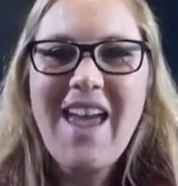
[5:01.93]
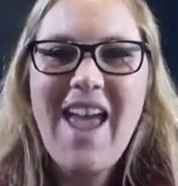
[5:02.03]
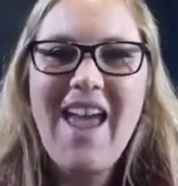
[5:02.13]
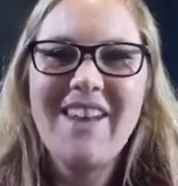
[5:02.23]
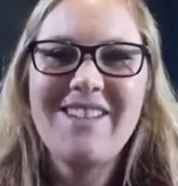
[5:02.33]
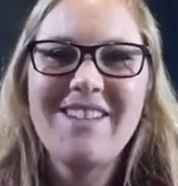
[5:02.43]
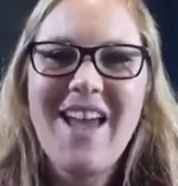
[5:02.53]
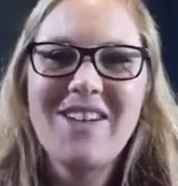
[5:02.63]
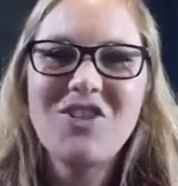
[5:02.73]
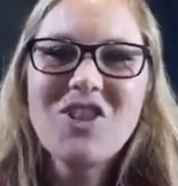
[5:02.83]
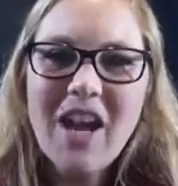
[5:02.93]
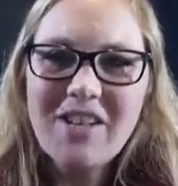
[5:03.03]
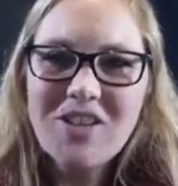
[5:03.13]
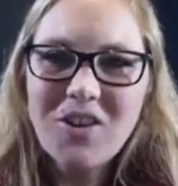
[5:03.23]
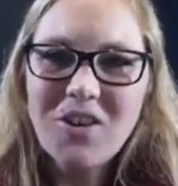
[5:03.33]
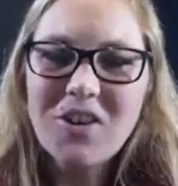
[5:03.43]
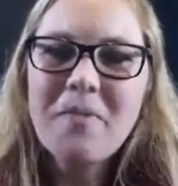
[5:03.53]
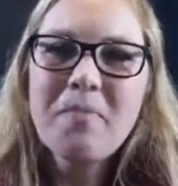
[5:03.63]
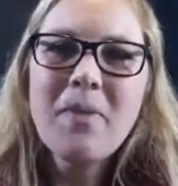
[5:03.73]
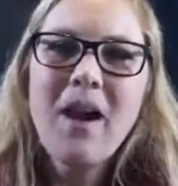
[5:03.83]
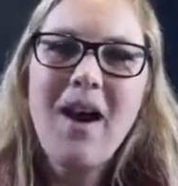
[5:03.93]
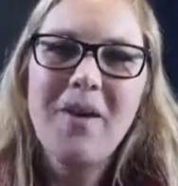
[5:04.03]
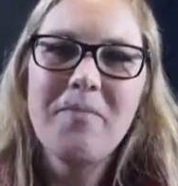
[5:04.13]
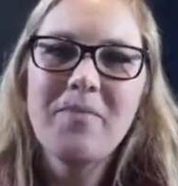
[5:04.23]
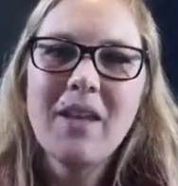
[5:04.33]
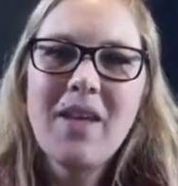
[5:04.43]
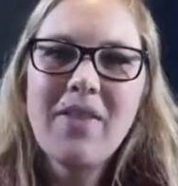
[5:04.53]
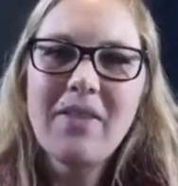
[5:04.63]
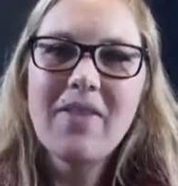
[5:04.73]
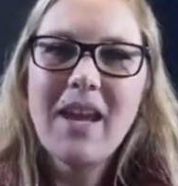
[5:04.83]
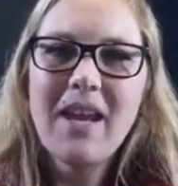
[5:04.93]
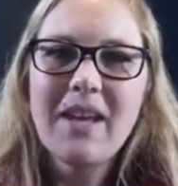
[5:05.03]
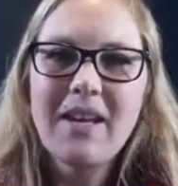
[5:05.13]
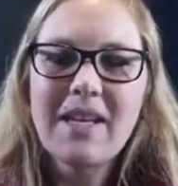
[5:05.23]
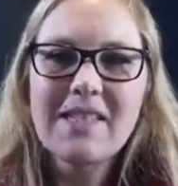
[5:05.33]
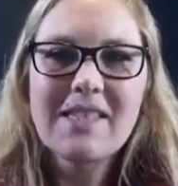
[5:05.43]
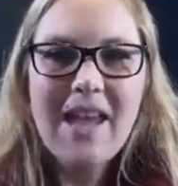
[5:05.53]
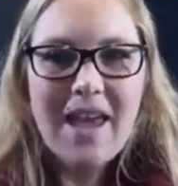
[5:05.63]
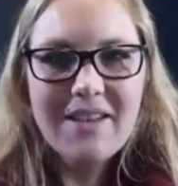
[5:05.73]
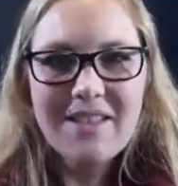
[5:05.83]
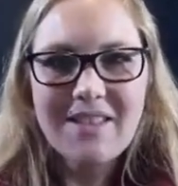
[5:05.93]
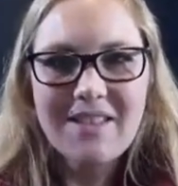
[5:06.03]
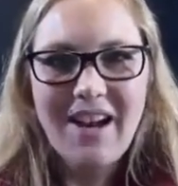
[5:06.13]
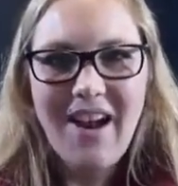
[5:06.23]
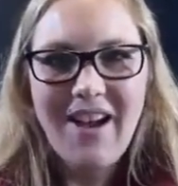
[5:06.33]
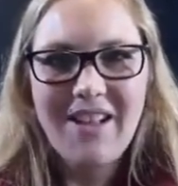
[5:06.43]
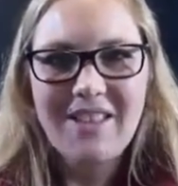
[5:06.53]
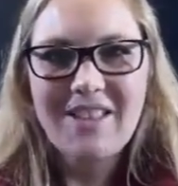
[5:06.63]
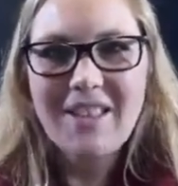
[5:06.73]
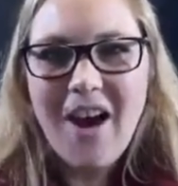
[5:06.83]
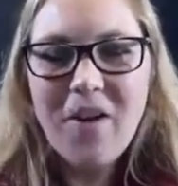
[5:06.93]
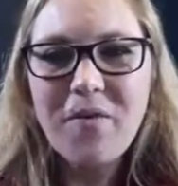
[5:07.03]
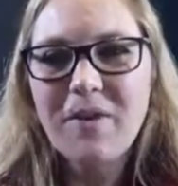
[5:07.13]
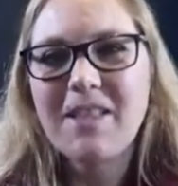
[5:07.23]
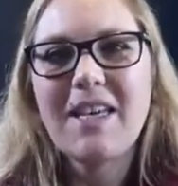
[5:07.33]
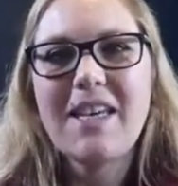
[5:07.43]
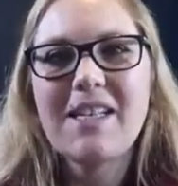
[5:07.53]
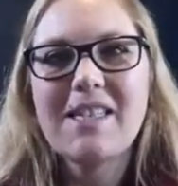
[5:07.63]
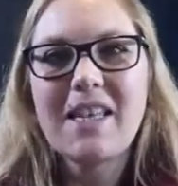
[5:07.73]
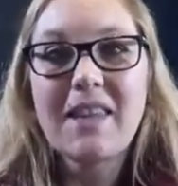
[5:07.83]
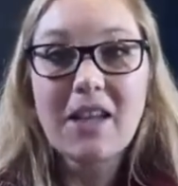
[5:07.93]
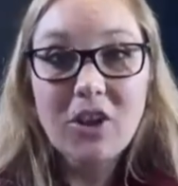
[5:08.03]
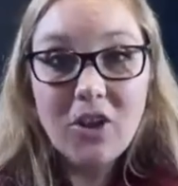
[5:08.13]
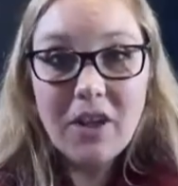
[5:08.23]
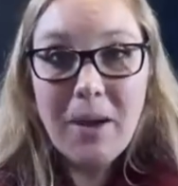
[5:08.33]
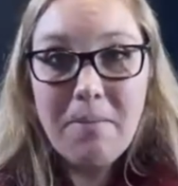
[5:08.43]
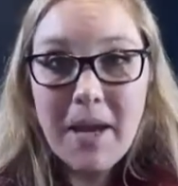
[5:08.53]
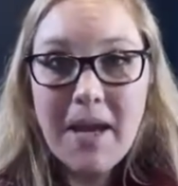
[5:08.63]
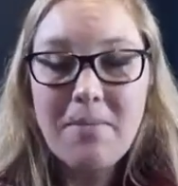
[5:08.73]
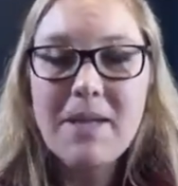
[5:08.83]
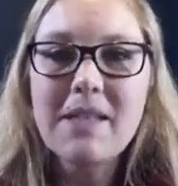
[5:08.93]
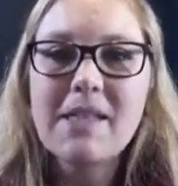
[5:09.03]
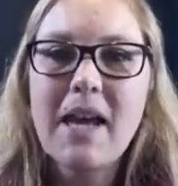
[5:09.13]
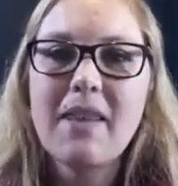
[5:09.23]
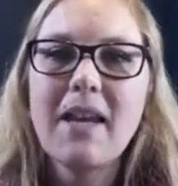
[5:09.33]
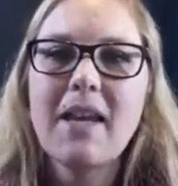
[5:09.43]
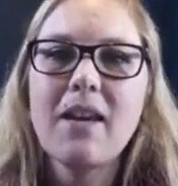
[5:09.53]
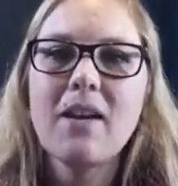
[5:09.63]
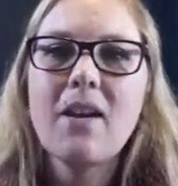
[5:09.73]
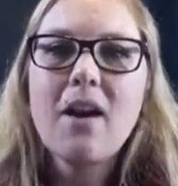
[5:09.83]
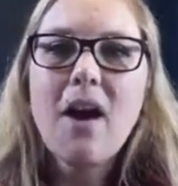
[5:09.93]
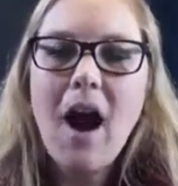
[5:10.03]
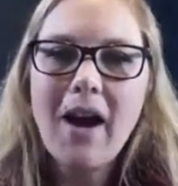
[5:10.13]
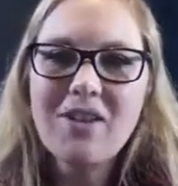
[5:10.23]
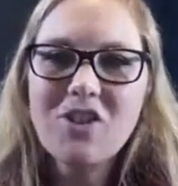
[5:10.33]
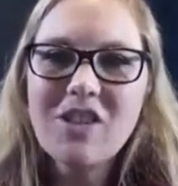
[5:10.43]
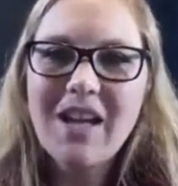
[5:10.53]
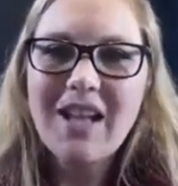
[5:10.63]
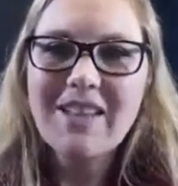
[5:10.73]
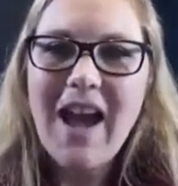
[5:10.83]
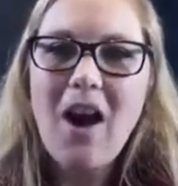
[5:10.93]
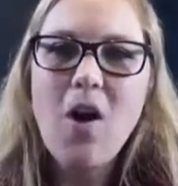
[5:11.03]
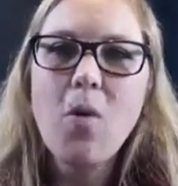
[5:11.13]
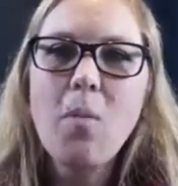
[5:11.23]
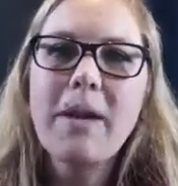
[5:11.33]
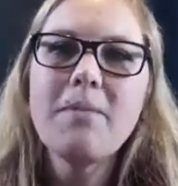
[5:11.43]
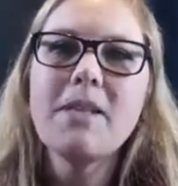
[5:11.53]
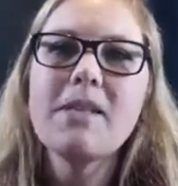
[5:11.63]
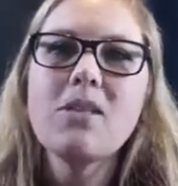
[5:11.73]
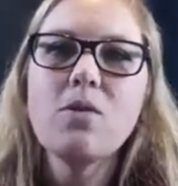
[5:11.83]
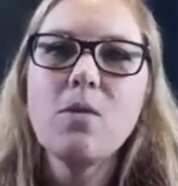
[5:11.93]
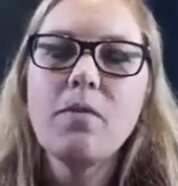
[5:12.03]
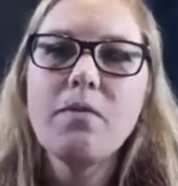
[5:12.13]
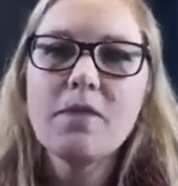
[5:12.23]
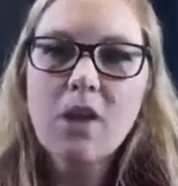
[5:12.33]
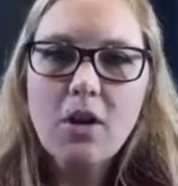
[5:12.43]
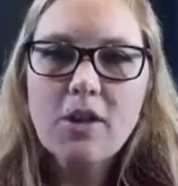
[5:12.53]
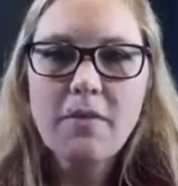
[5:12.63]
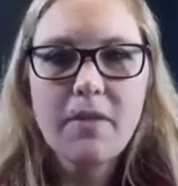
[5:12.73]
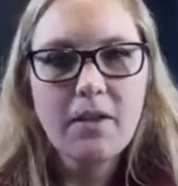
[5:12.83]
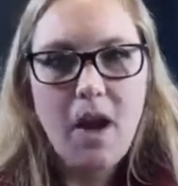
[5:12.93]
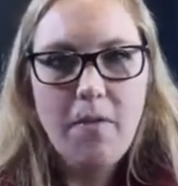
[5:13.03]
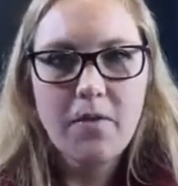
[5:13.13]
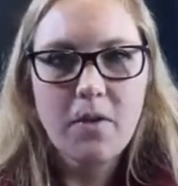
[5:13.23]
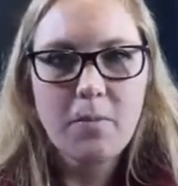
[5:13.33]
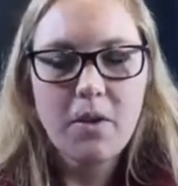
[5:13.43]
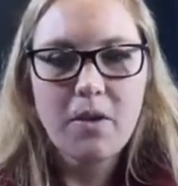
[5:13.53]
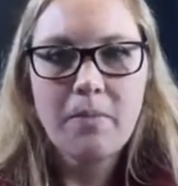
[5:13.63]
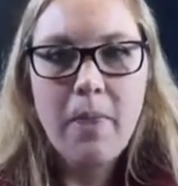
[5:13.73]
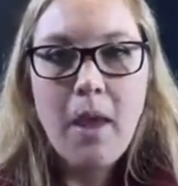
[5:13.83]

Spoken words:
and gentle, that they extend love to kids, that they look at babies, that they can just allow babies to start to feel comfortable.